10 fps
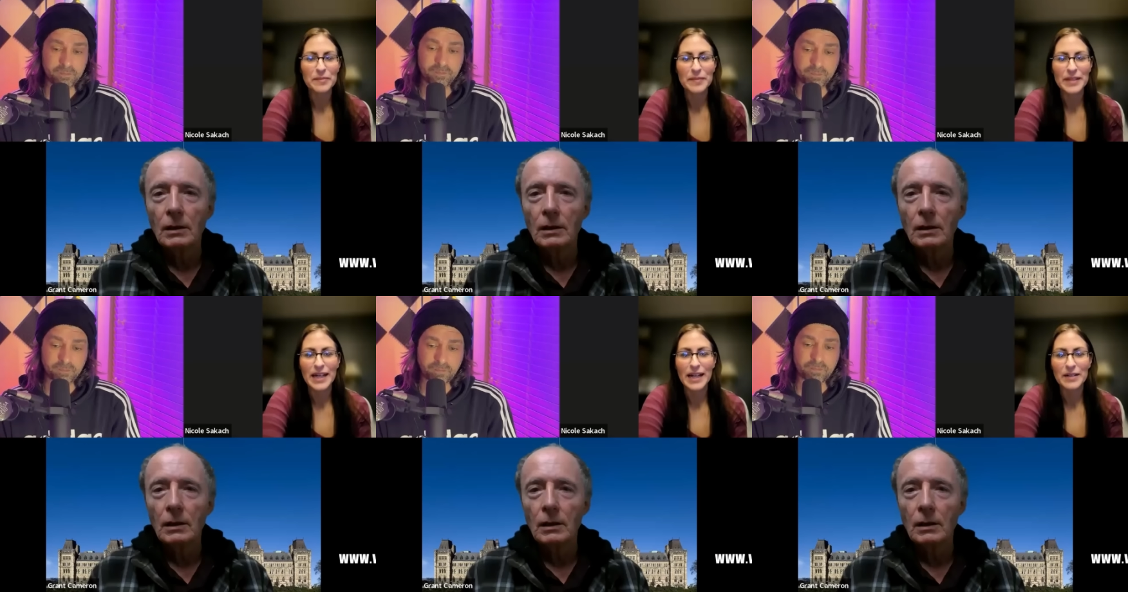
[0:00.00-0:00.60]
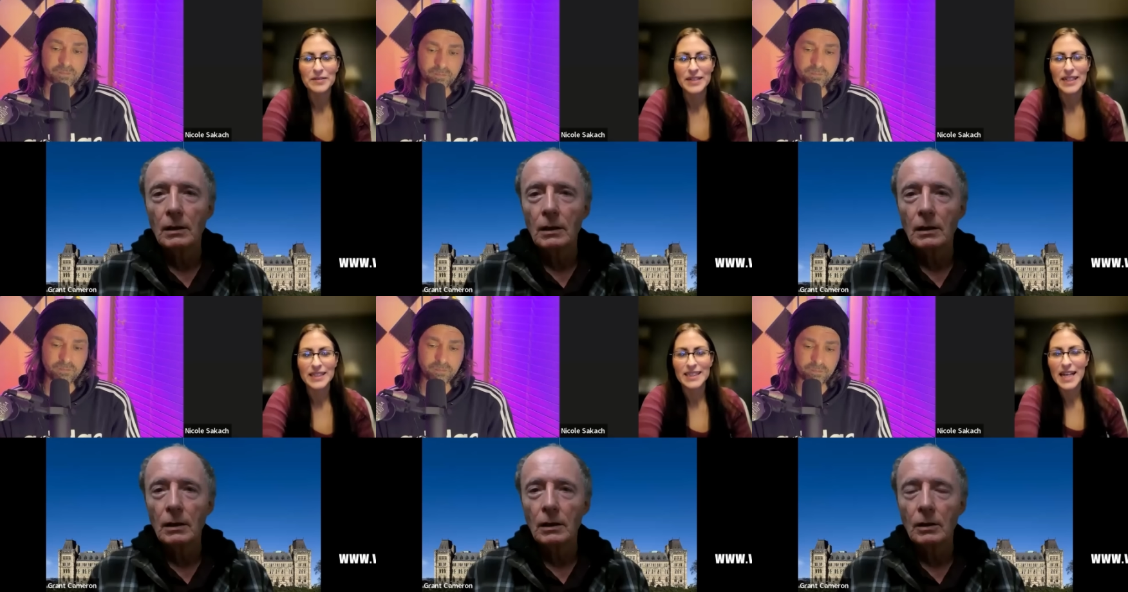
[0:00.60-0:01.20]
Speaker 1: Yeah,
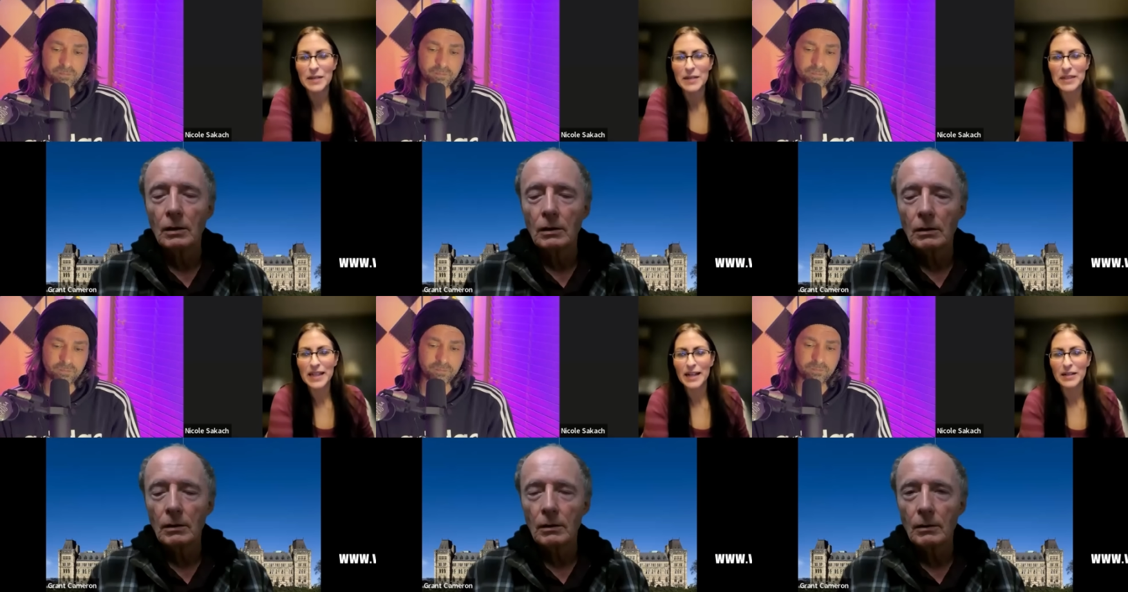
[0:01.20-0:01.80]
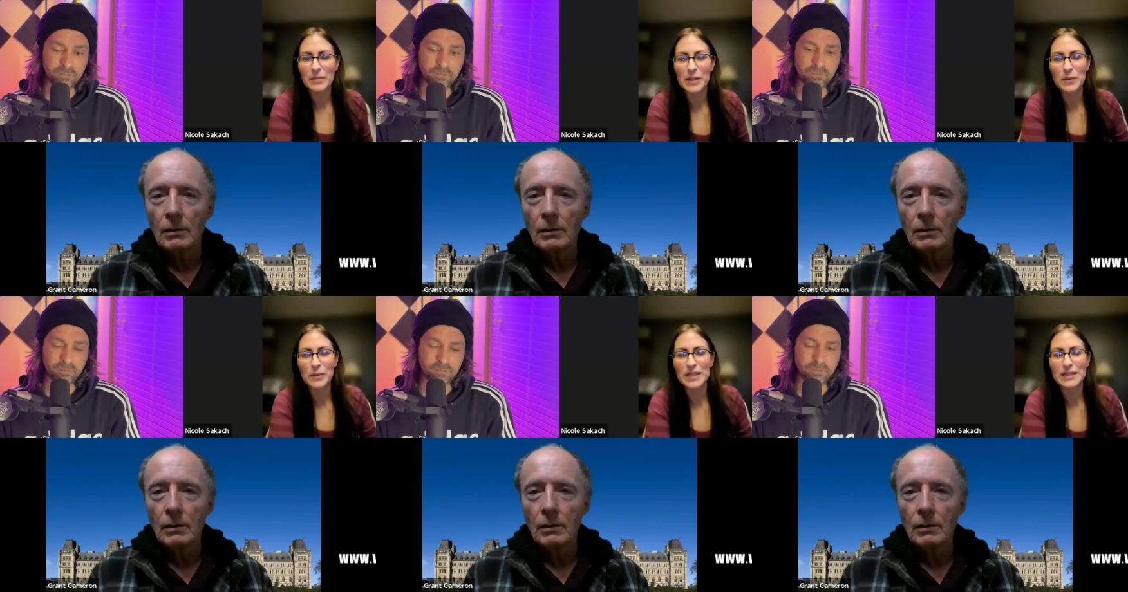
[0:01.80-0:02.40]
his name had kind of been
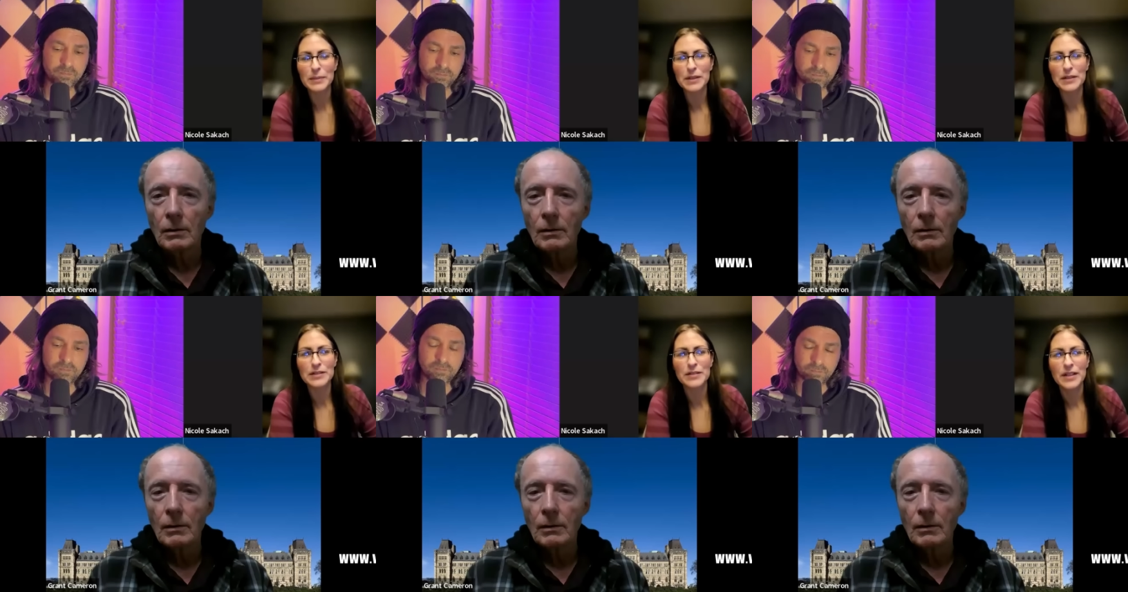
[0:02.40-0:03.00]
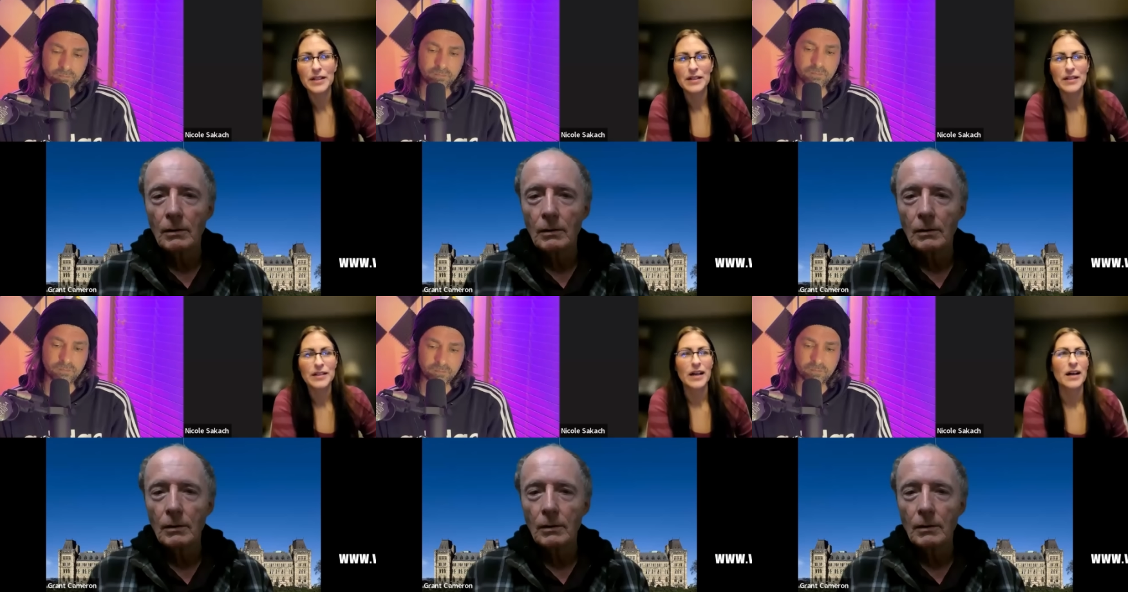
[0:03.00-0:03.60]
whispered.
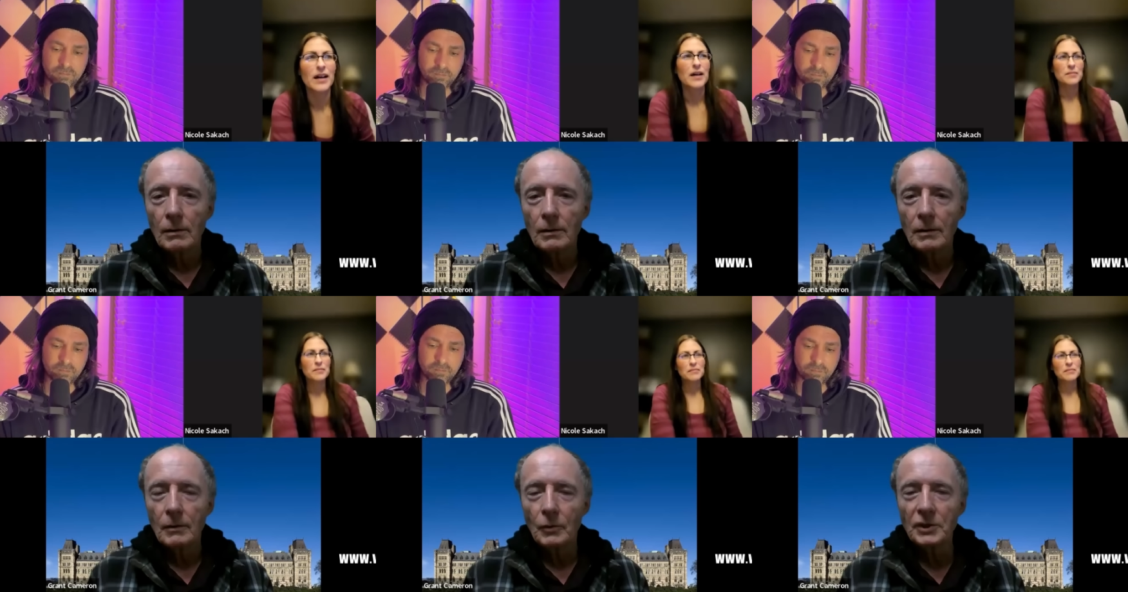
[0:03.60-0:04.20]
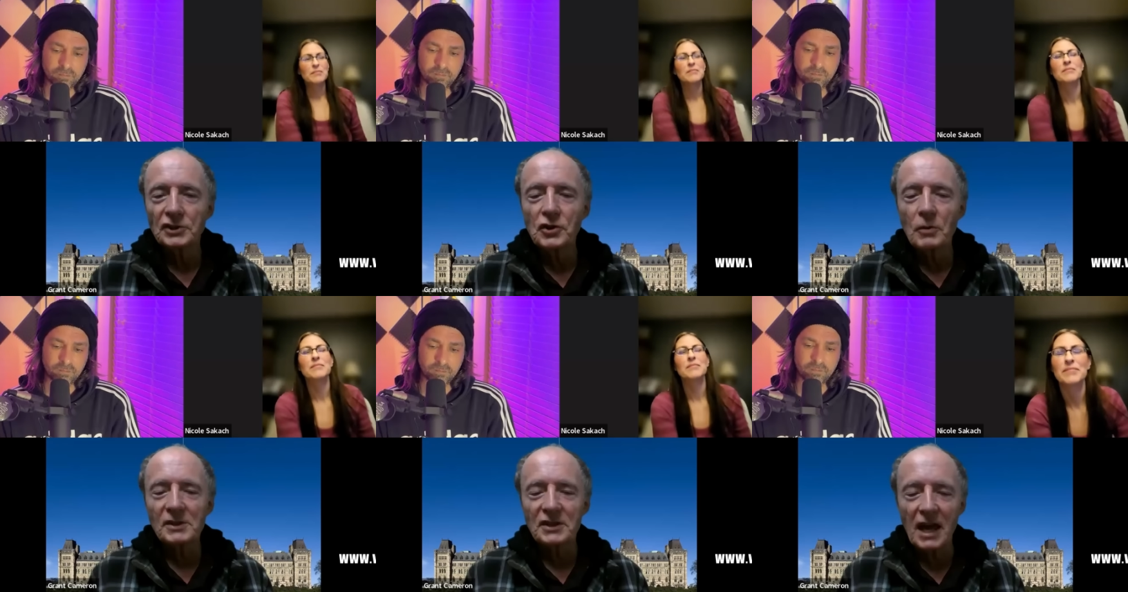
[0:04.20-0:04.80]
Speaker 2: Um, we just knew
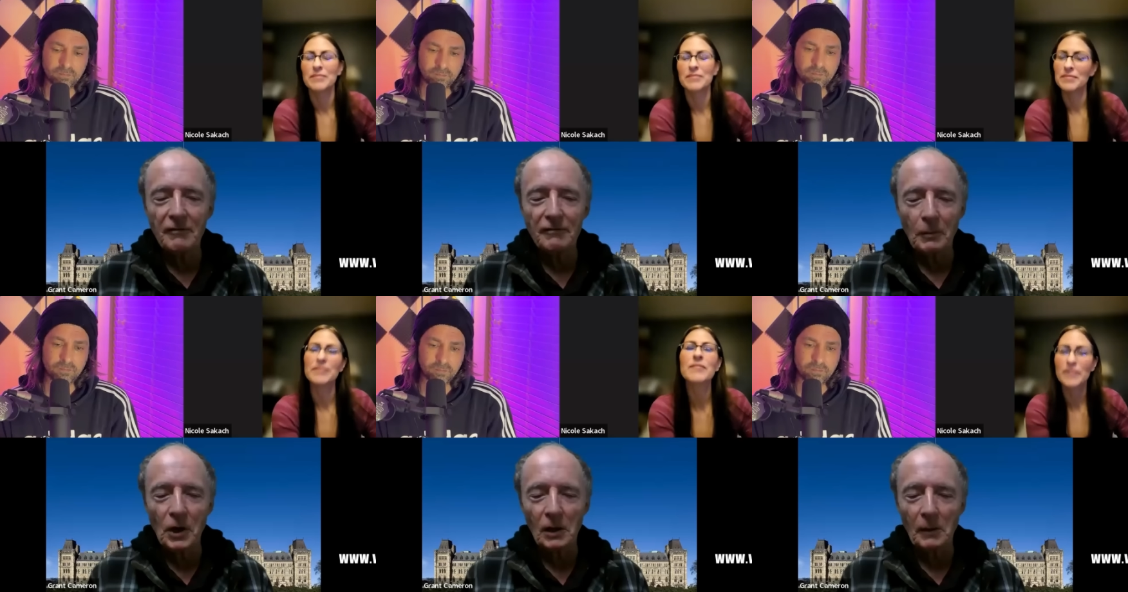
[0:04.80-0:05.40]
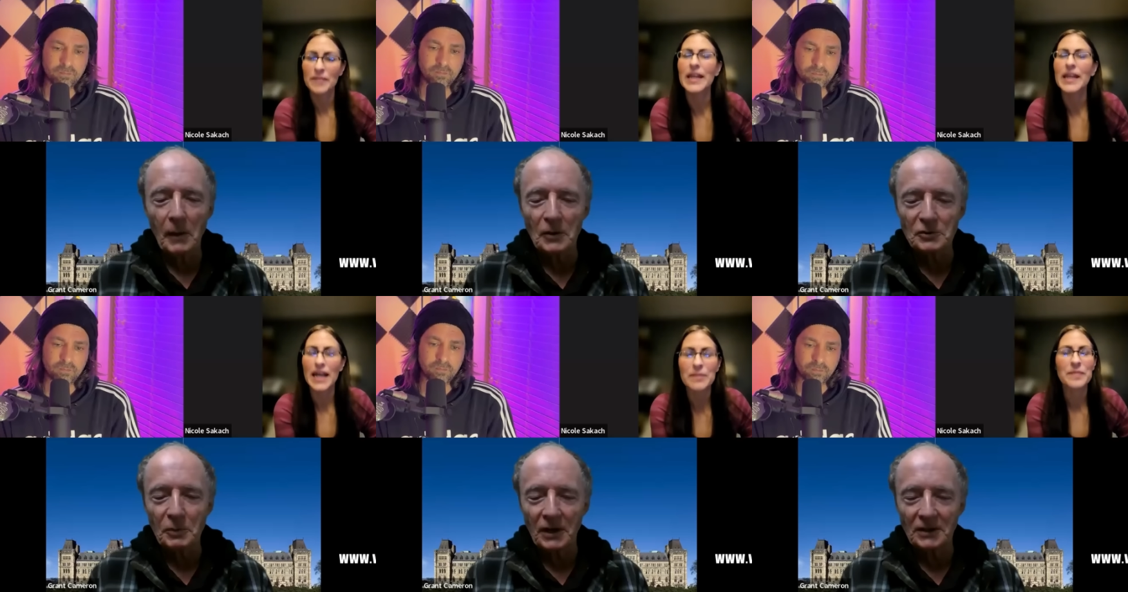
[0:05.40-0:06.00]
him as Dave from Colorado
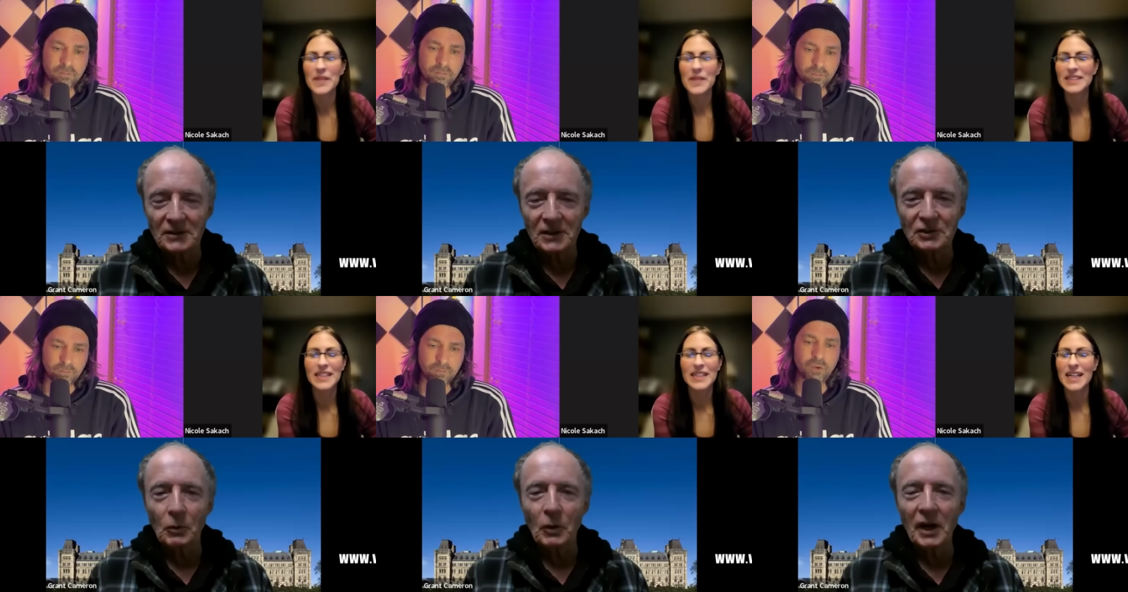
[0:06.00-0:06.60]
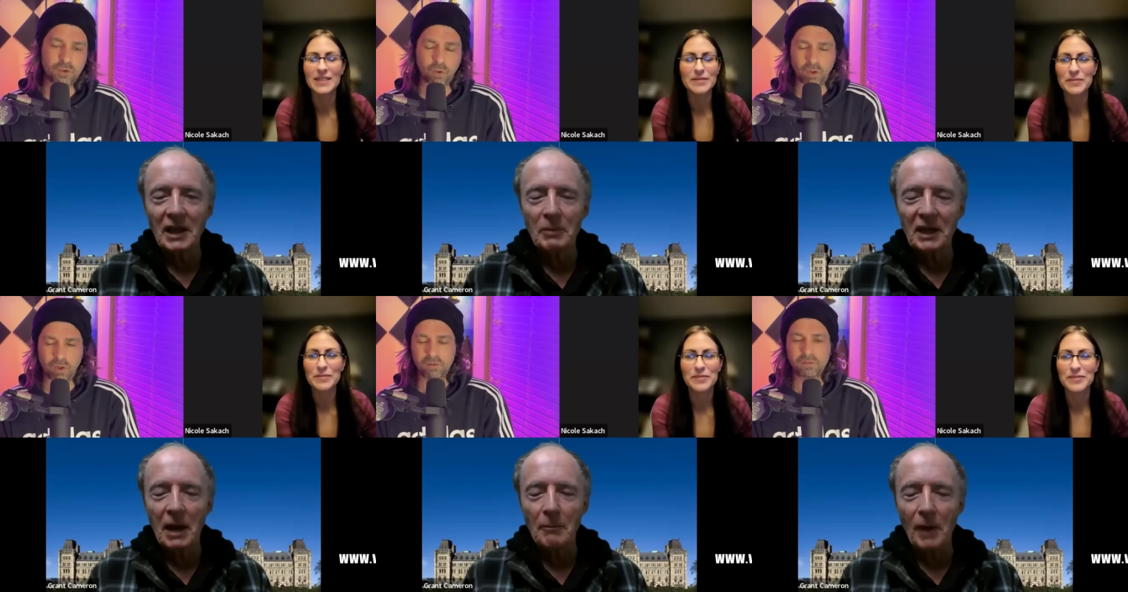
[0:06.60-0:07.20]
yeah, Springs. So it. when it
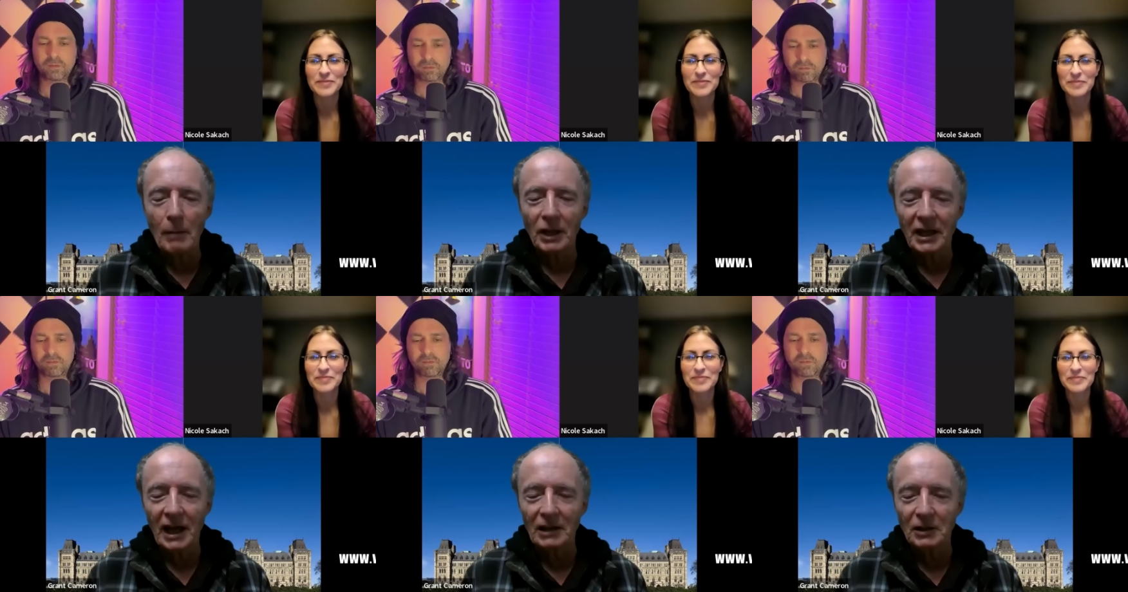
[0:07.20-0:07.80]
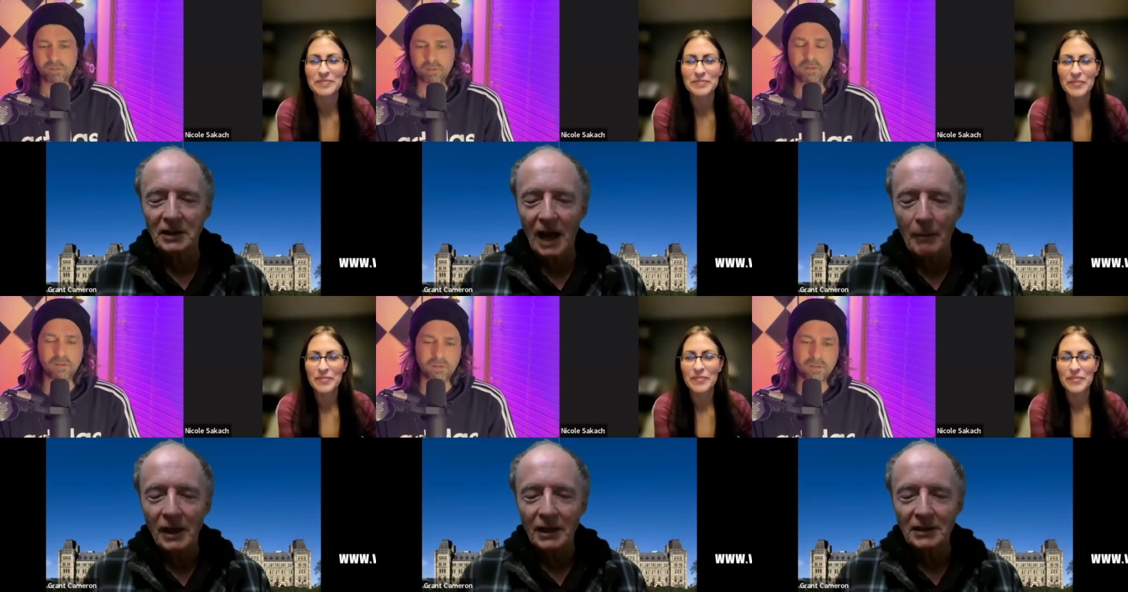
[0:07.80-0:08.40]
sure. became public, I looked it up